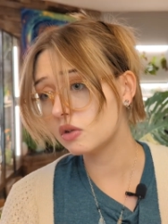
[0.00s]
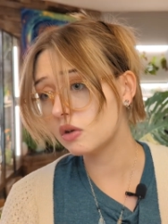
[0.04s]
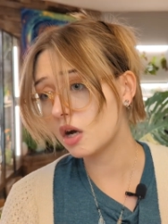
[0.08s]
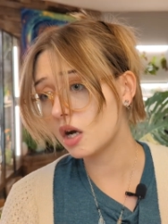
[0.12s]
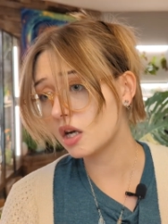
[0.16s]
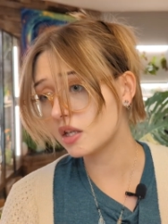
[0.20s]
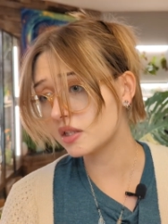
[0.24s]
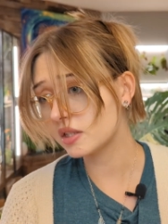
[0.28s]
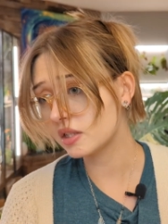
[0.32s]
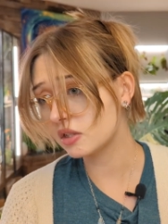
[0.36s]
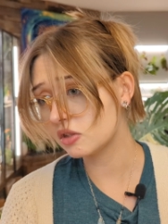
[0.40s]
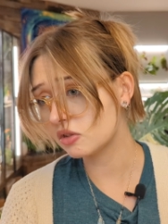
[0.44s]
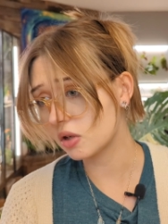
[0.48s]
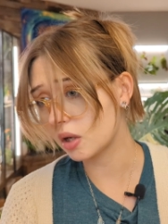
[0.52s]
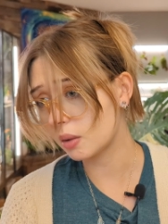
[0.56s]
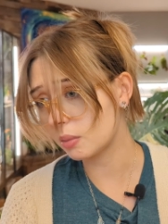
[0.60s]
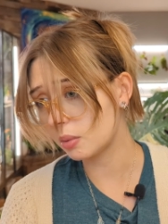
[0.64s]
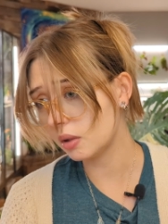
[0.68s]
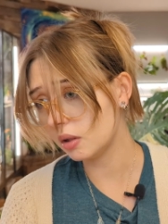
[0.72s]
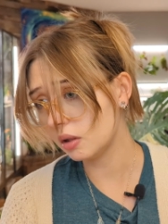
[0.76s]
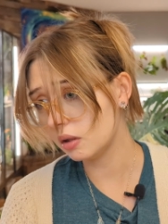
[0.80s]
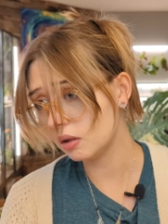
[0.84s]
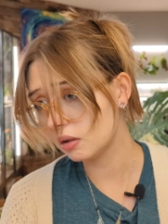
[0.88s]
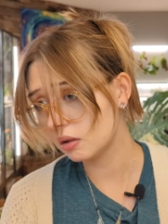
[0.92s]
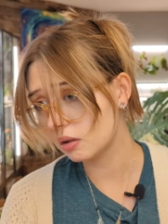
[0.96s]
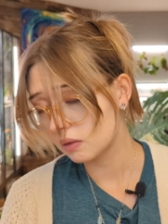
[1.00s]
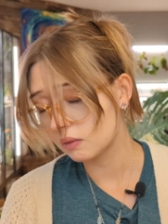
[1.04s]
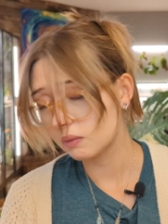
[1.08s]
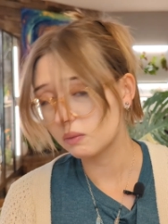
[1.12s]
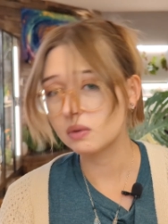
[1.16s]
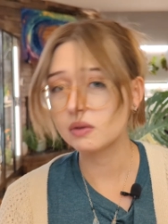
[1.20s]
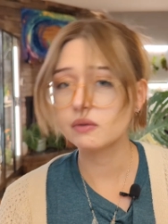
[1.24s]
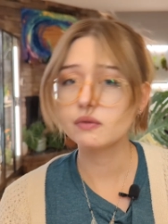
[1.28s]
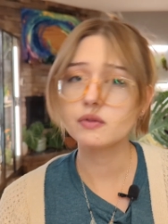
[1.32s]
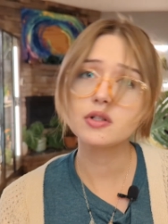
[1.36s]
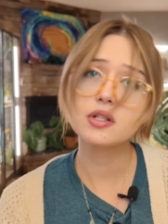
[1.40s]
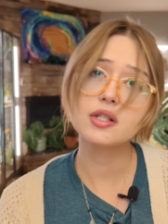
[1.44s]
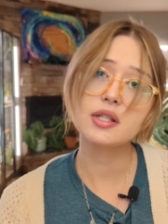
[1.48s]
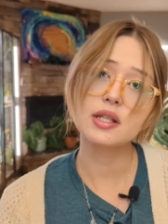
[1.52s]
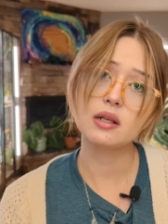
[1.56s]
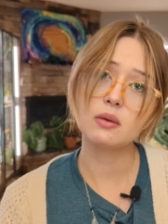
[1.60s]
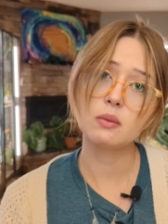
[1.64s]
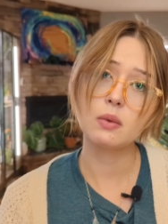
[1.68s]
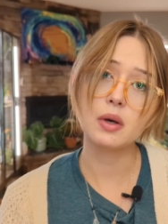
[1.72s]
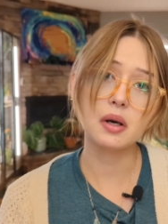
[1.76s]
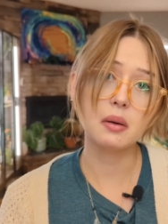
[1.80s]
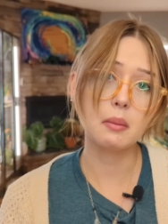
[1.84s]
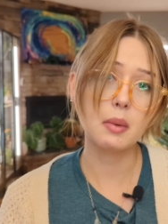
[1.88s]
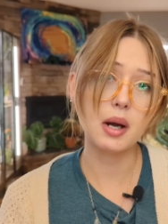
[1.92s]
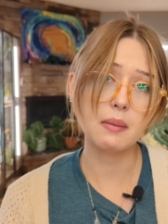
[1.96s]
you causing trouble? River's
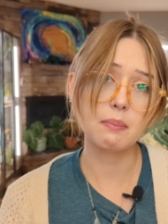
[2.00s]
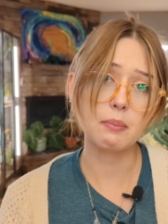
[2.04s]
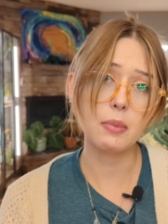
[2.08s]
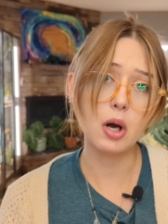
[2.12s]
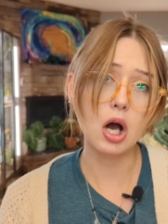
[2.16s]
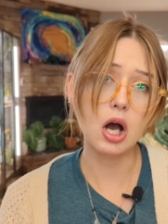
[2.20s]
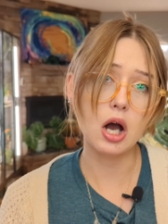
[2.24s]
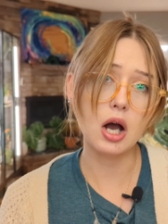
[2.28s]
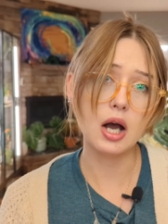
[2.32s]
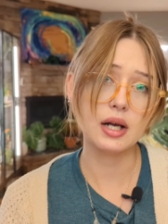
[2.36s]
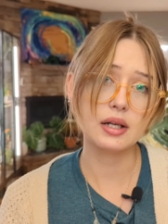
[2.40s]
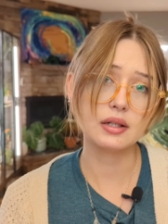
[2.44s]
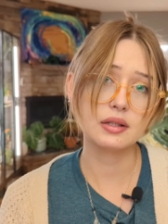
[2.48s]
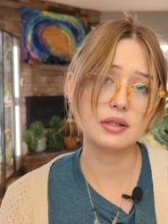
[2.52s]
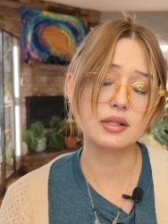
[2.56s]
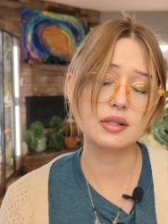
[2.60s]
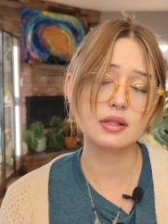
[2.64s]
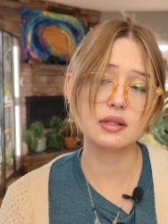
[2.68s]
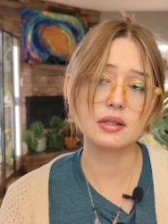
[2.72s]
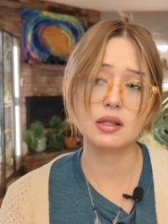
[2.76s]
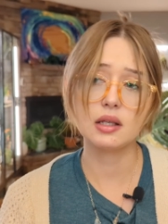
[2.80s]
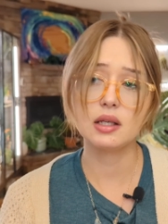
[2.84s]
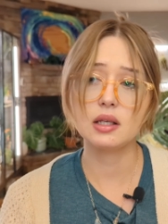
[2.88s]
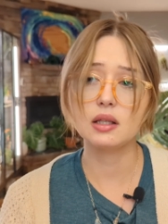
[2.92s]
in one of my pots.